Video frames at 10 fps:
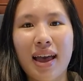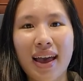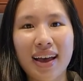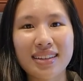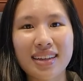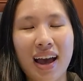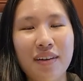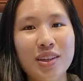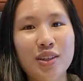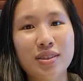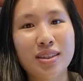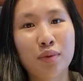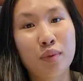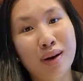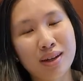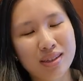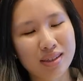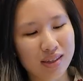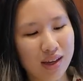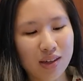and I haven't used it
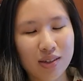once.